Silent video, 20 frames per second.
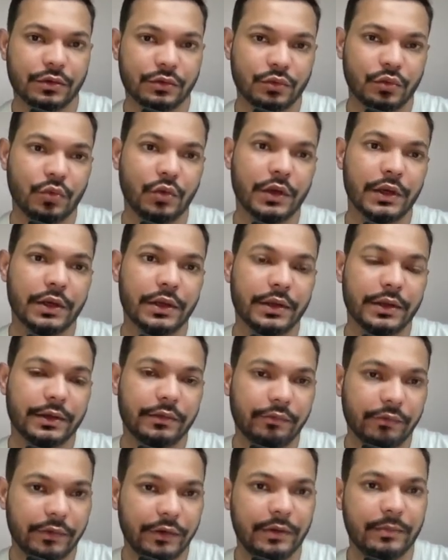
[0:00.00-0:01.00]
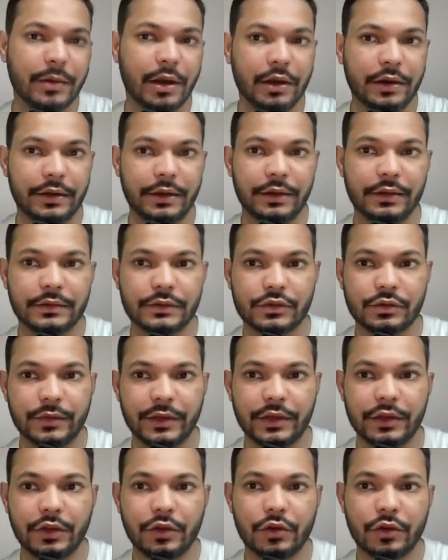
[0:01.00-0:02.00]
Google remarketing. So we
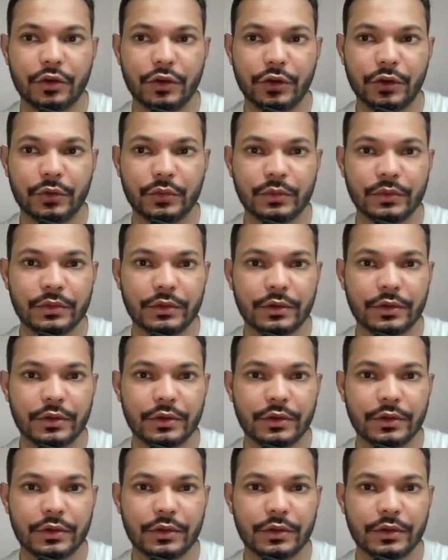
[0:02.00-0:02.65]
click on new.